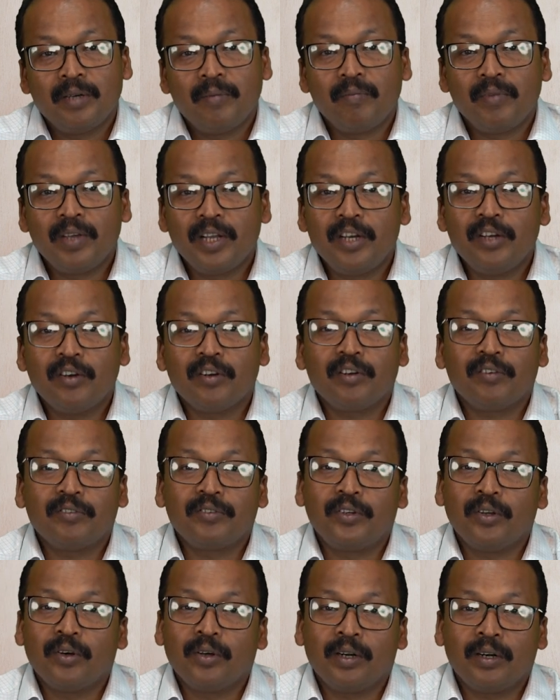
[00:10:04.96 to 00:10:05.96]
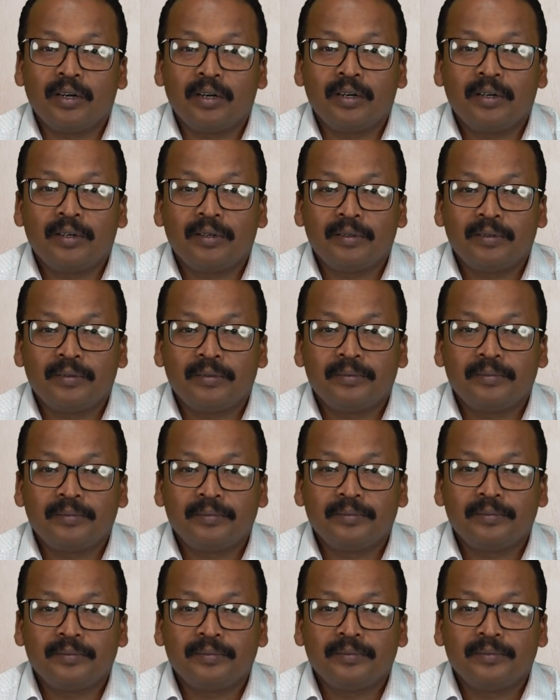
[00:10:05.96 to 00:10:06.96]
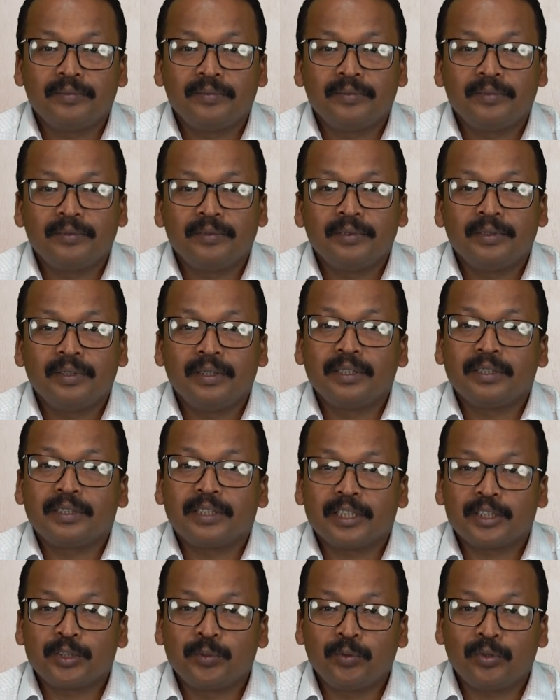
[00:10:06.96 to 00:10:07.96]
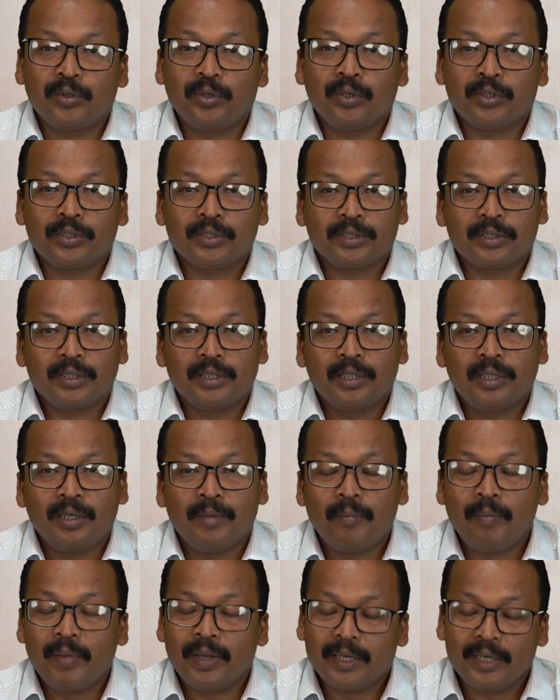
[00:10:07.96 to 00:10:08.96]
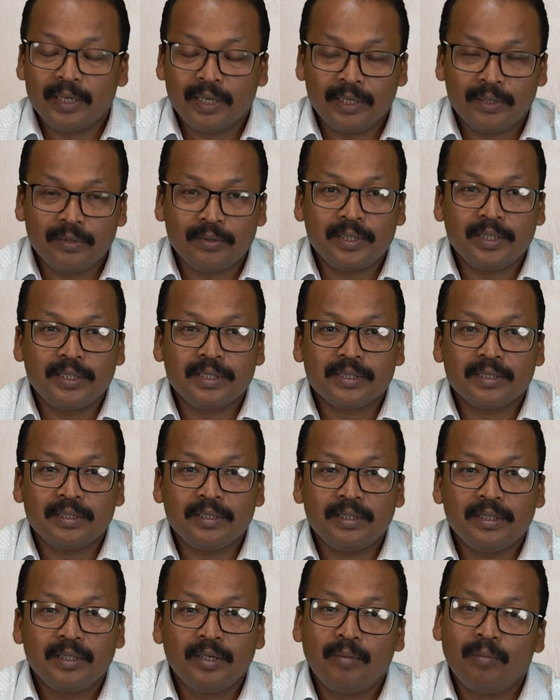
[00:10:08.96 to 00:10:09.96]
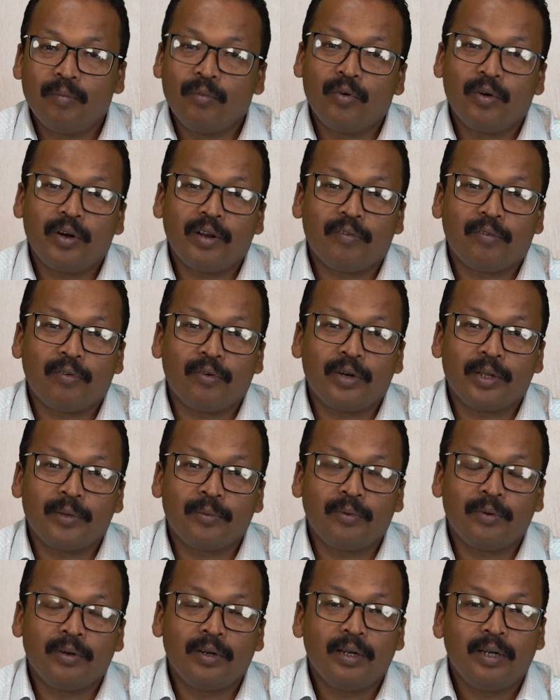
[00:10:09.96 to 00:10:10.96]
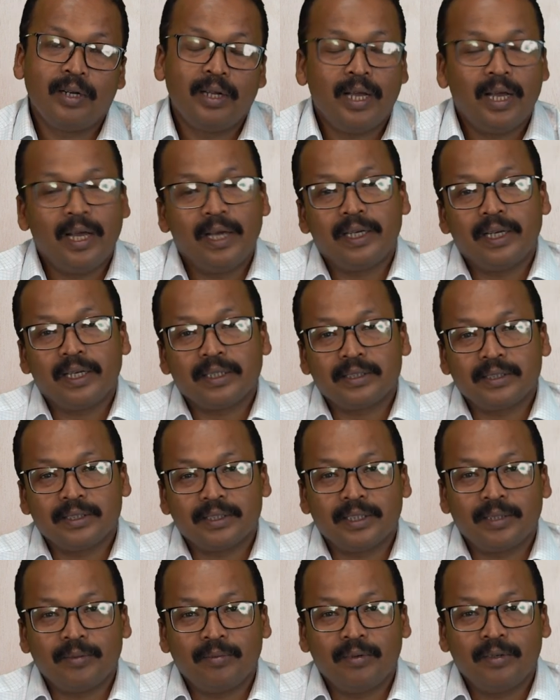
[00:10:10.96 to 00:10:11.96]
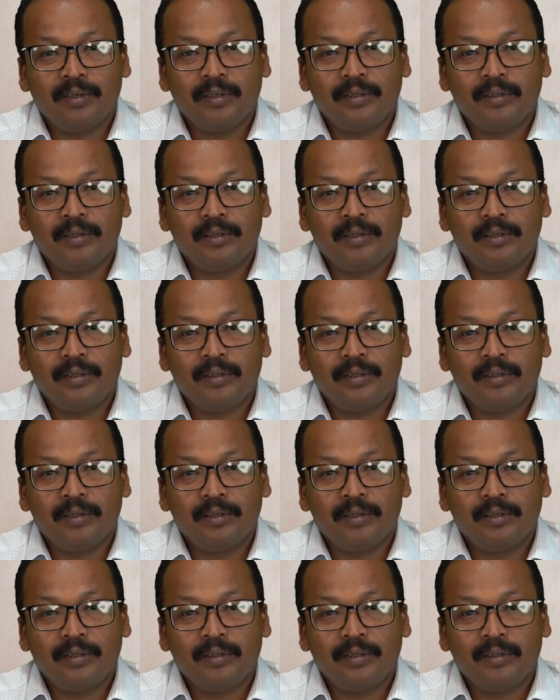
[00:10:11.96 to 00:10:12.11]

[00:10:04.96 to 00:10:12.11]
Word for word: millions of dollars in textbook cost, making education more affordable and accessible.